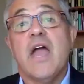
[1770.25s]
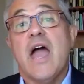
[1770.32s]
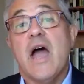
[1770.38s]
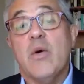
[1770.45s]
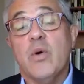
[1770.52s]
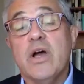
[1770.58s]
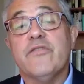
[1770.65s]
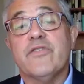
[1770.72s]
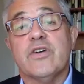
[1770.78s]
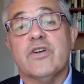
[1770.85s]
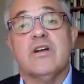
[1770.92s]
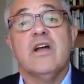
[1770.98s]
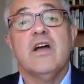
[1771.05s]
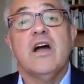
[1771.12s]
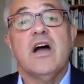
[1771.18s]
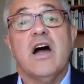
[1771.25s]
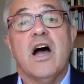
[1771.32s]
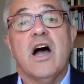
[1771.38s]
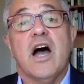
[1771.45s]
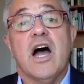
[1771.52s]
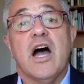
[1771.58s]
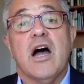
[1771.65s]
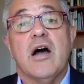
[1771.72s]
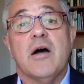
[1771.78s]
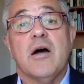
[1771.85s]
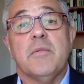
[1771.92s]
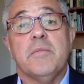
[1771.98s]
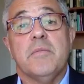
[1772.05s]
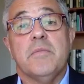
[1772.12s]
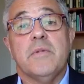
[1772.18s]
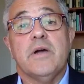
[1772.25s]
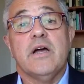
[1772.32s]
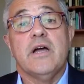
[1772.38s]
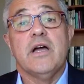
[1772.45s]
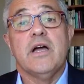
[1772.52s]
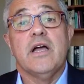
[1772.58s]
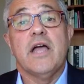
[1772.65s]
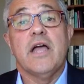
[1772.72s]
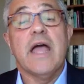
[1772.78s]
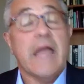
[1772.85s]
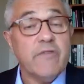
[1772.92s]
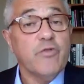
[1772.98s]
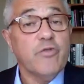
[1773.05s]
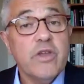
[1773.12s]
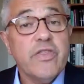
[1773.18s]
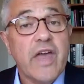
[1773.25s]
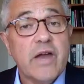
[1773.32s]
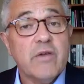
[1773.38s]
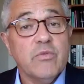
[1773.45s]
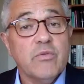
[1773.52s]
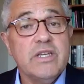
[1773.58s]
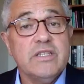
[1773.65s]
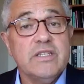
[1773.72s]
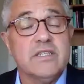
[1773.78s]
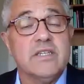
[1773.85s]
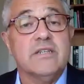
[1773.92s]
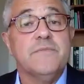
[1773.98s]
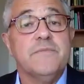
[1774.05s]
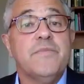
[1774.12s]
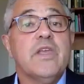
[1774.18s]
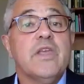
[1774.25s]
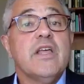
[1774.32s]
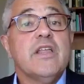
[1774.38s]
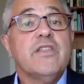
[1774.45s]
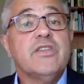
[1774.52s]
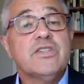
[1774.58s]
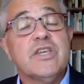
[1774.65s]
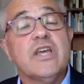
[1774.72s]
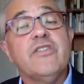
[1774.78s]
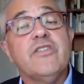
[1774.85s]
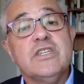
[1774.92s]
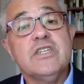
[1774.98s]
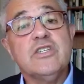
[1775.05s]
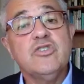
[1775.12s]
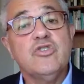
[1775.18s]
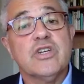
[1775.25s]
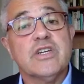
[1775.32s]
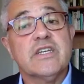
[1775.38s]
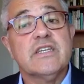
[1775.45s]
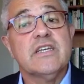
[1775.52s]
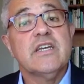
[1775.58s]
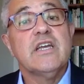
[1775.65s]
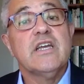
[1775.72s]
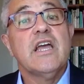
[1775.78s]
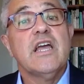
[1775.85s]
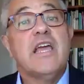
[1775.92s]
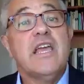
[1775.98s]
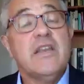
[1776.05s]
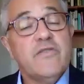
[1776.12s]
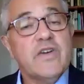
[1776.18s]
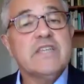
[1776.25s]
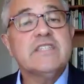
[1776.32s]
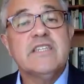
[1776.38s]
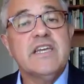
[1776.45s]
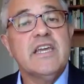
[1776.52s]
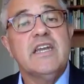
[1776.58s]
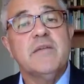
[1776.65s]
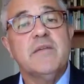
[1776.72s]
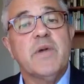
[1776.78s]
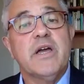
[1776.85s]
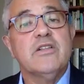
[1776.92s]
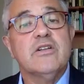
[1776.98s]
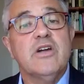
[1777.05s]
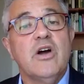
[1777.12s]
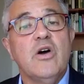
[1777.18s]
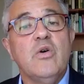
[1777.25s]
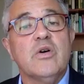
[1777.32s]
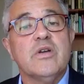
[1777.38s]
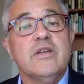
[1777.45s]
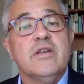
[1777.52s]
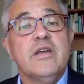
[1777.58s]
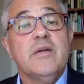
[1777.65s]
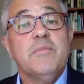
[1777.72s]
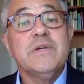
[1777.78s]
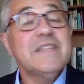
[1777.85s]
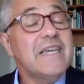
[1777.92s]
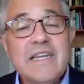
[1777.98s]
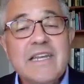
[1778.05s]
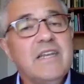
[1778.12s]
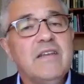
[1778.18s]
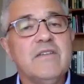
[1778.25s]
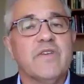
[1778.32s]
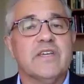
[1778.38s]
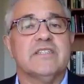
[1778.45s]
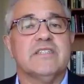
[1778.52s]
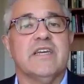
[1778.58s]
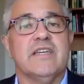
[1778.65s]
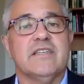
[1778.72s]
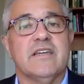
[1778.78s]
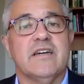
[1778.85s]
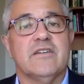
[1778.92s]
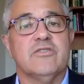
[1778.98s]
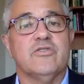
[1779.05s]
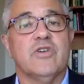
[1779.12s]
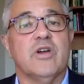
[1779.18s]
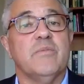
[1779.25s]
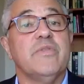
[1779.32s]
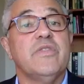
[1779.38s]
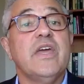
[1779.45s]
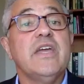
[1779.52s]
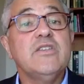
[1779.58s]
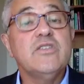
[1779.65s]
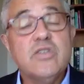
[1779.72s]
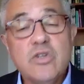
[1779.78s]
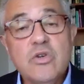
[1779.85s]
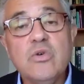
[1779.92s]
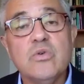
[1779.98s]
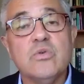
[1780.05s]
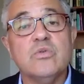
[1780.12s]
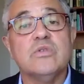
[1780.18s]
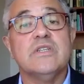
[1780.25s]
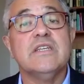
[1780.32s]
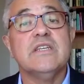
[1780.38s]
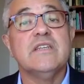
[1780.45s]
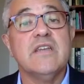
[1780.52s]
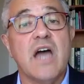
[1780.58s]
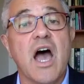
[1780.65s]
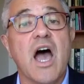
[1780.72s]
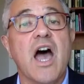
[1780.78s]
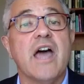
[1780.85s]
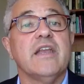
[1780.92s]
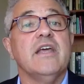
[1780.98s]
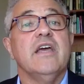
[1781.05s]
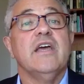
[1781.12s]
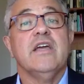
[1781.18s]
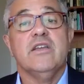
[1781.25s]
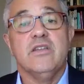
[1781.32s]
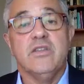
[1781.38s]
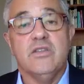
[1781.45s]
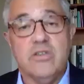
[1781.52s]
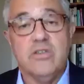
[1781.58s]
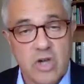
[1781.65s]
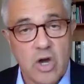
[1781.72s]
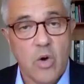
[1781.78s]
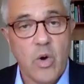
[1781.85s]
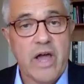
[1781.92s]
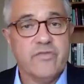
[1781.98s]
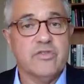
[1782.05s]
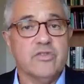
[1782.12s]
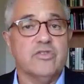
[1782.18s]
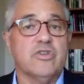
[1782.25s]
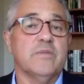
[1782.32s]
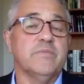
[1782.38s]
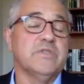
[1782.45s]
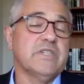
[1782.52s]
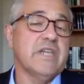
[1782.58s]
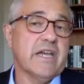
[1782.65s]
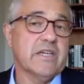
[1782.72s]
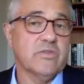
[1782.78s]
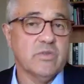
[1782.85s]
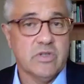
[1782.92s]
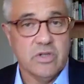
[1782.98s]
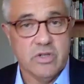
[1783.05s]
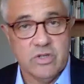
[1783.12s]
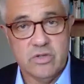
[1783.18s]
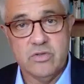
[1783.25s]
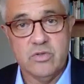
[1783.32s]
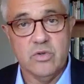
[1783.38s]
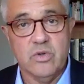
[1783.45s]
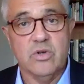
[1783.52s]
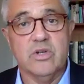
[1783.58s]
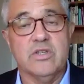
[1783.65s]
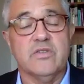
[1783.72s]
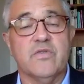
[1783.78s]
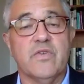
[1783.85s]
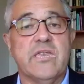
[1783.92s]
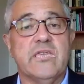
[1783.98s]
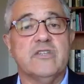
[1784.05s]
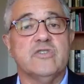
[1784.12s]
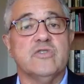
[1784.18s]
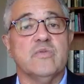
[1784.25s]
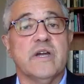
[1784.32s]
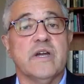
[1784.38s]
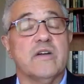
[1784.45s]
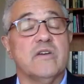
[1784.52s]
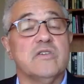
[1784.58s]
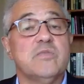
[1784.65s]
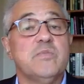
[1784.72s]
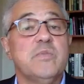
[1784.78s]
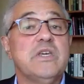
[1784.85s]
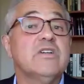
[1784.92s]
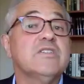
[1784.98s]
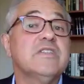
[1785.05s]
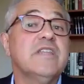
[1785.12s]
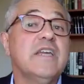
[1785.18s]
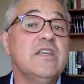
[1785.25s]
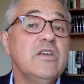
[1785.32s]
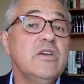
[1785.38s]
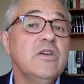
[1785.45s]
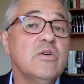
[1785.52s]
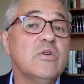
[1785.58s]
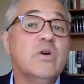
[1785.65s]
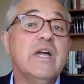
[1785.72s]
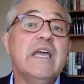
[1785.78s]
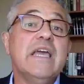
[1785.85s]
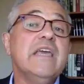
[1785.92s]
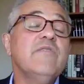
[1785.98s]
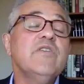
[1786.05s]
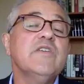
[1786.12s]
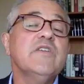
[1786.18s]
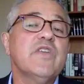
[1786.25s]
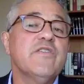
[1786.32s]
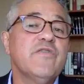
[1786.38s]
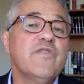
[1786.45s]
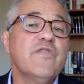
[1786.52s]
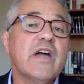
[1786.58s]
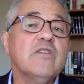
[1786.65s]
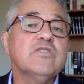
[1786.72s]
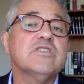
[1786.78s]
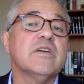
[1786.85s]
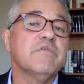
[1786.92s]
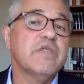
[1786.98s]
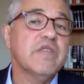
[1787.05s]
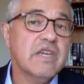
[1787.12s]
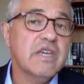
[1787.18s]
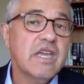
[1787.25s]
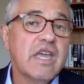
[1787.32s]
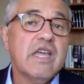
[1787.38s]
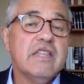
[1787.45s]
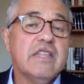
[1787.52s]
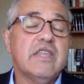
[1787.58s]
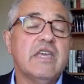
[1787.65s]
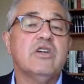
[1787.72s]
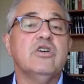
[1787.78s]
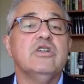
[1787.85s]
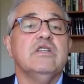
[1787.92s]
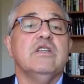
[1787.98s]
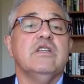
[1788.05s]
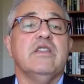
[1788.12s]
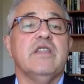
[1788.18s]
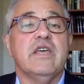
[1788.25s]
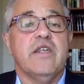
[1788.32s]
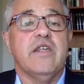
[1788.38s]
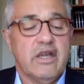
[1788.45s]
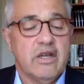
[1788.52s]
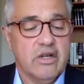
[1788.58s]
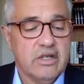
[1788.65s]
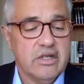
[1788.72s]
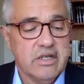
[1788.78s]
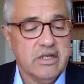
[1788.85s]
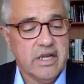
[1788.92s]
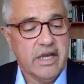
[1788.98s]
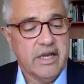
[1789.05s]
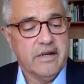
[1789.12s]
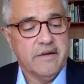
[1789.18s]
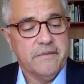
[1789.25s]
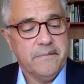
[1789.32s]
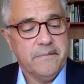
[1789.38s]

However, and for that reason, the Southern District investigated Michael Cohen, but they didn't investigate Donald Trump. They too did not go after Trump's tax returns or his financial records because they knew even if they found something, they couldn't indict him.